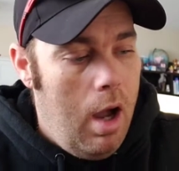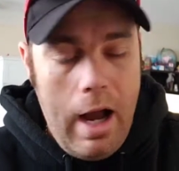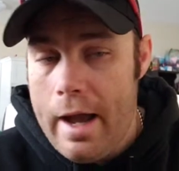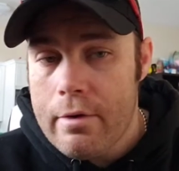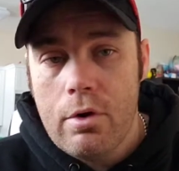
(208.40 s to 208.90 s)

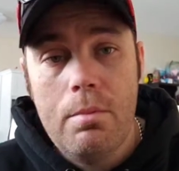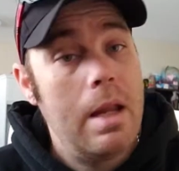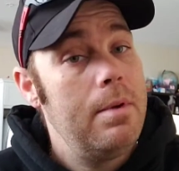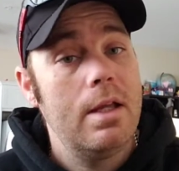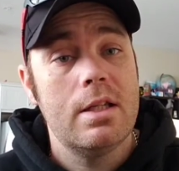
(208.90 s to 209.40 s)
I don't know,
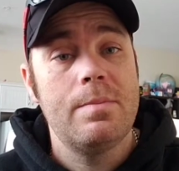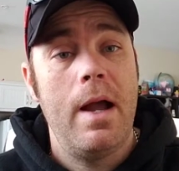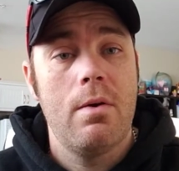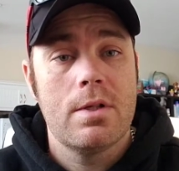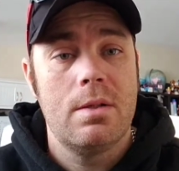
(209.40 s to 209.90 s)
maybe it is
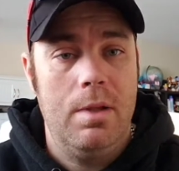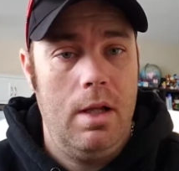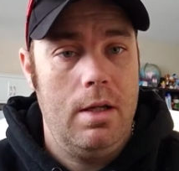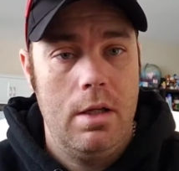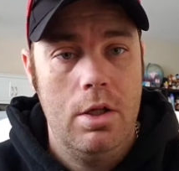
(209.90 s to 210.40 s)
power
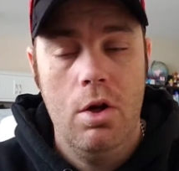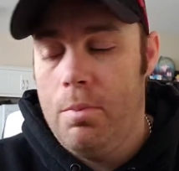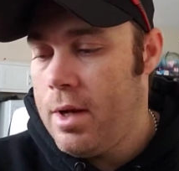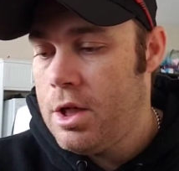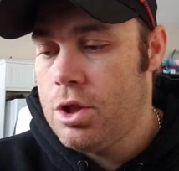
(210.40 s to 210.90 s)
supply,
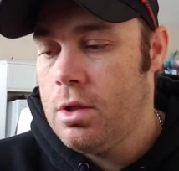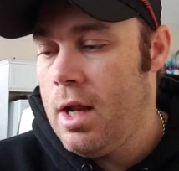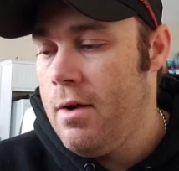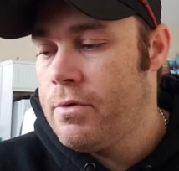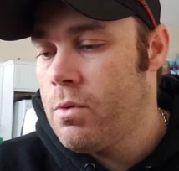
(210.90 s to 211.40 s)
but I shouldn't
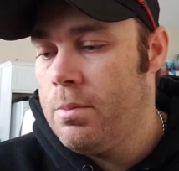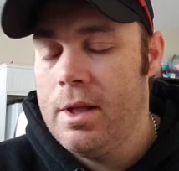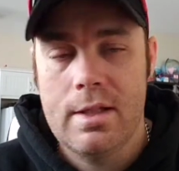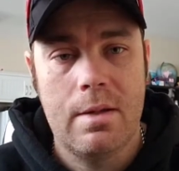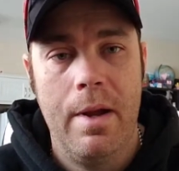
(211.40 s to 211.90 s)
have to
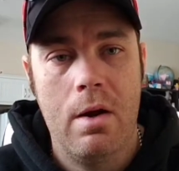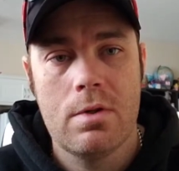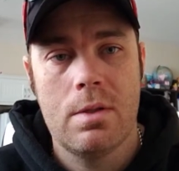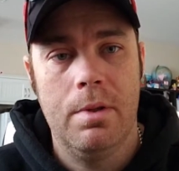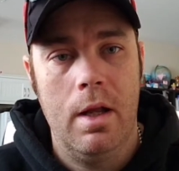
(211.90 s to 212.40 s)
replace a power
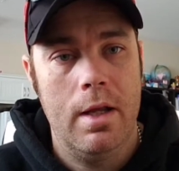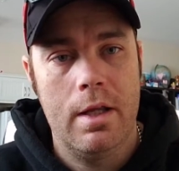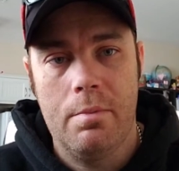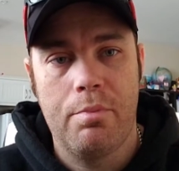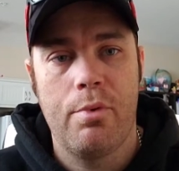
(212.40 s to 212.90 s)
supply
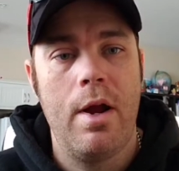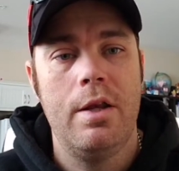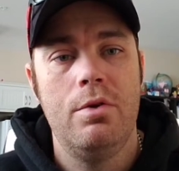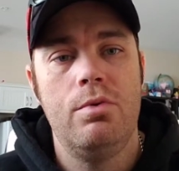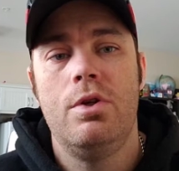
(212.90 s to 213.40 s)
in a
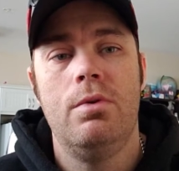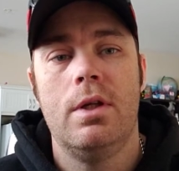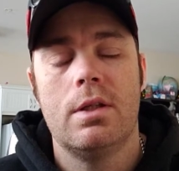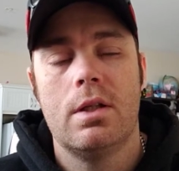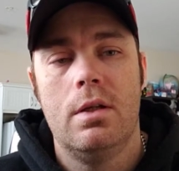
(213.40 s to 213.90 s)
brand new
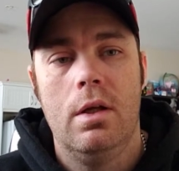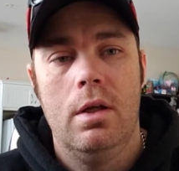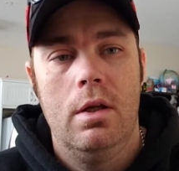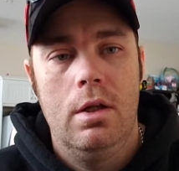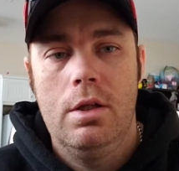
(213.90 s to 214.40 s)
unit.
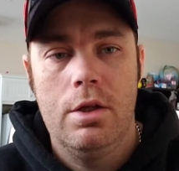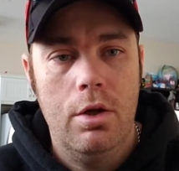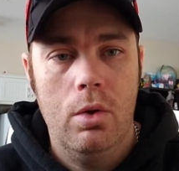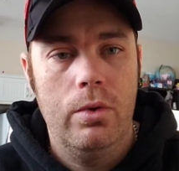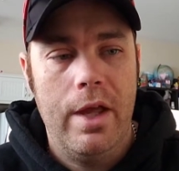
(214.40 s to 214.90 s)

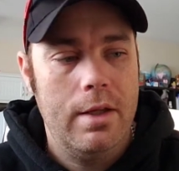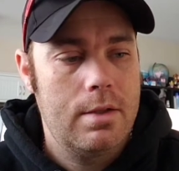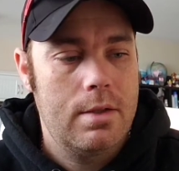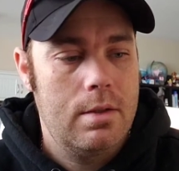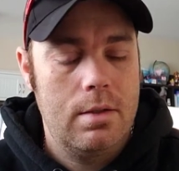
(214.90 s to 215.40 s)

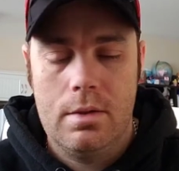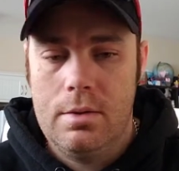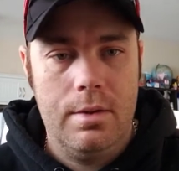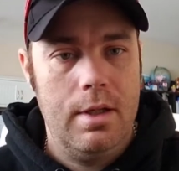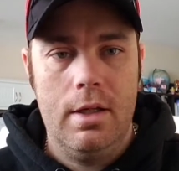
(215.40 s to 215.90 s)
That
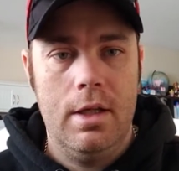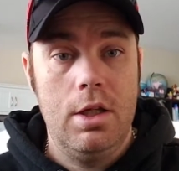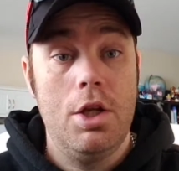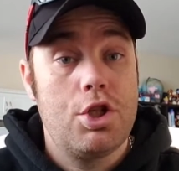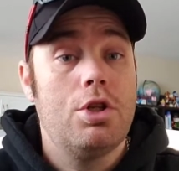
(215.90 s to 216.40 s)

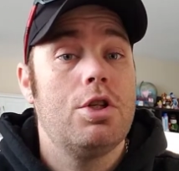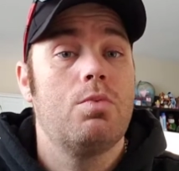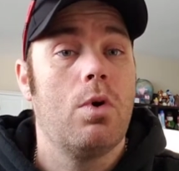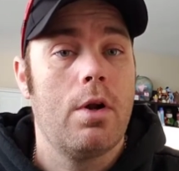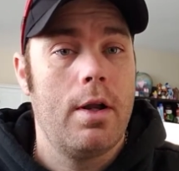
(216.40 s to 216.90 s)
it should just
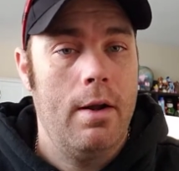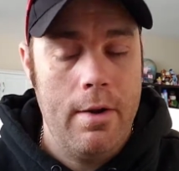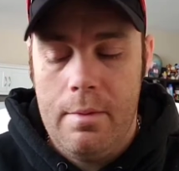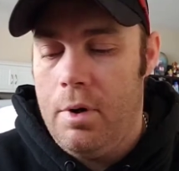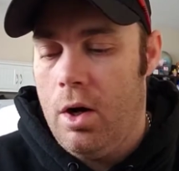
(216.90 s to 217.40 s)
work out
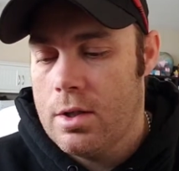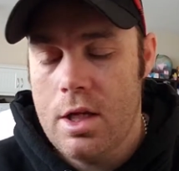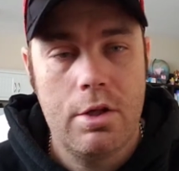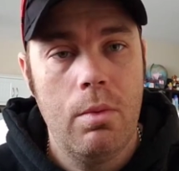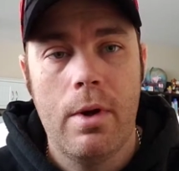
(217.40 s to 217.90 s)
of the box.
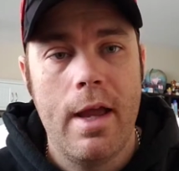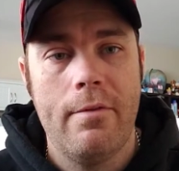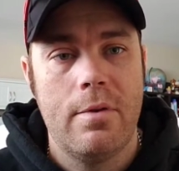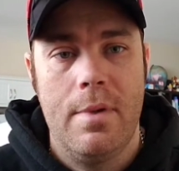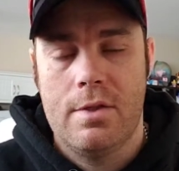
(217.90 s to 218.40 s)
I don't want to
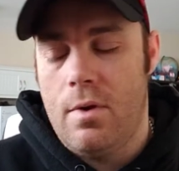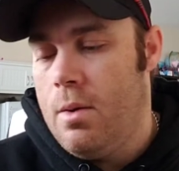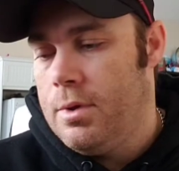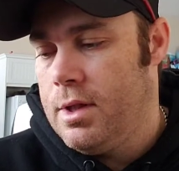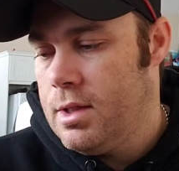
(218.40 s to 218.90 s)
have to mess
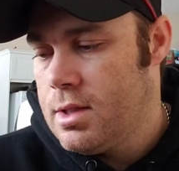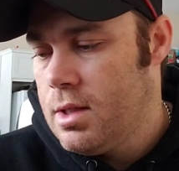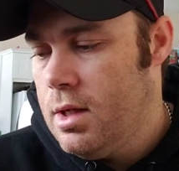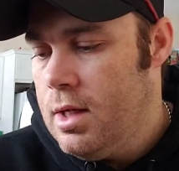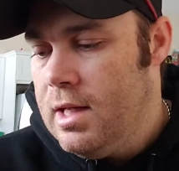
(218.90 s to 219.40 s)
around with this.
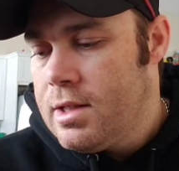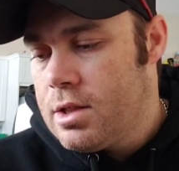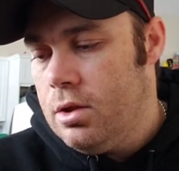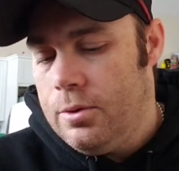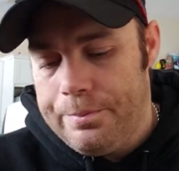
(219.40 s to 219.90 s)

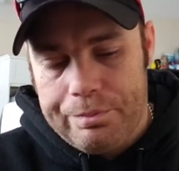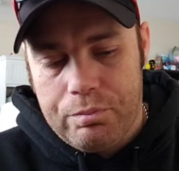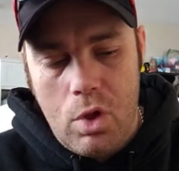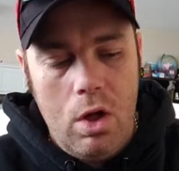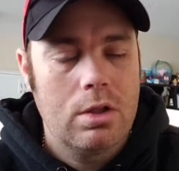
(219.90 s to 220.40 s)
So
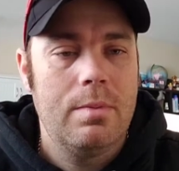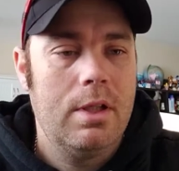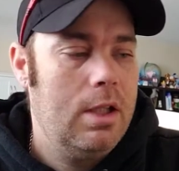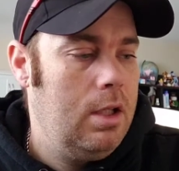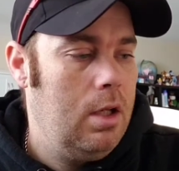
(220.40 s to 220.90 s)

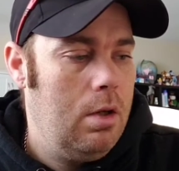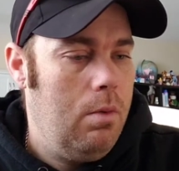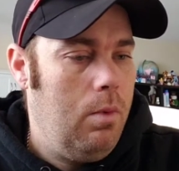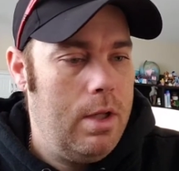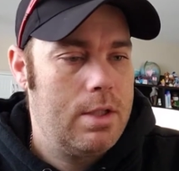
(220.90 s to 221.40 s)
ultimately,
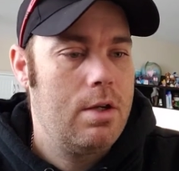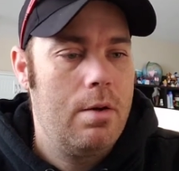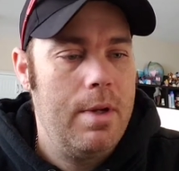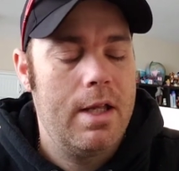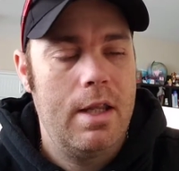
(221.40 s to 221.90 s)
when it
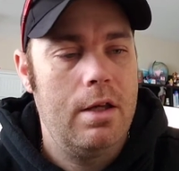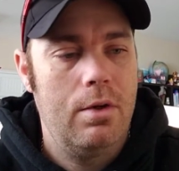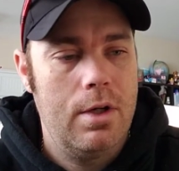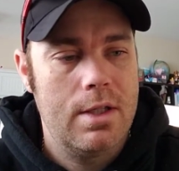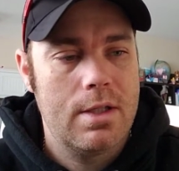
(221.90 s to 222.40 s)
started making that
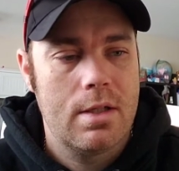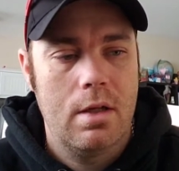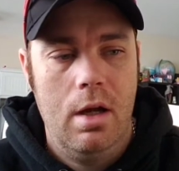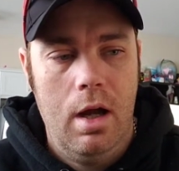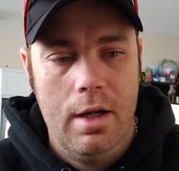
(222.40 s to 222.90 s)
noise,
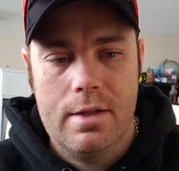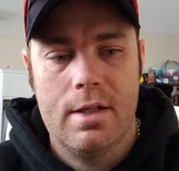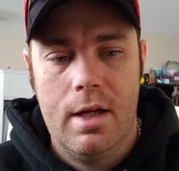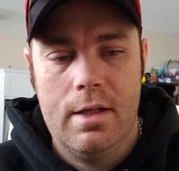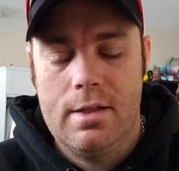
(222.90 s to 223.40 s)
I
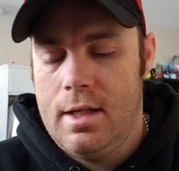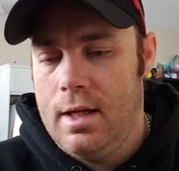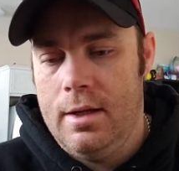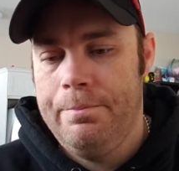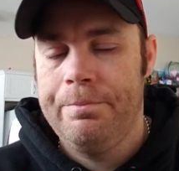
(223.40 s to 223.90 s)
decided
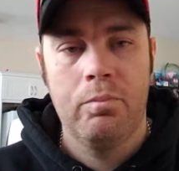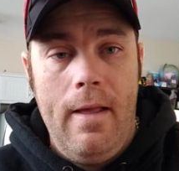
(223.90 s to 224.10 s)
today,